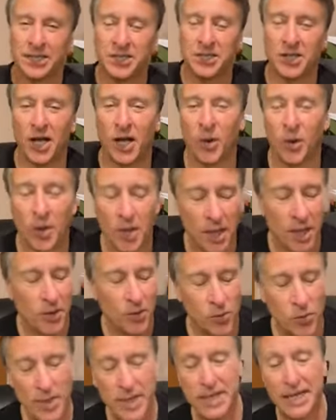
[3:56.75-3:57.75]
So,
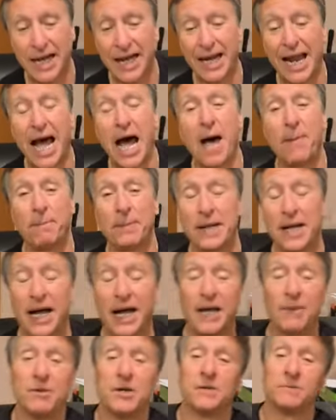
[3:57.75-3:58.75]
we got
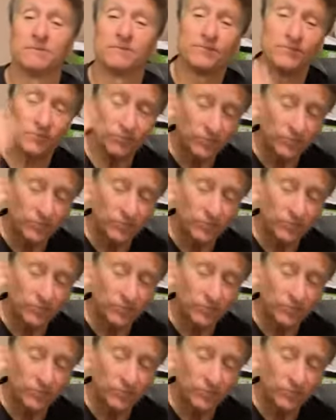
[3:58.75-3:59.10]
Oppenheimer.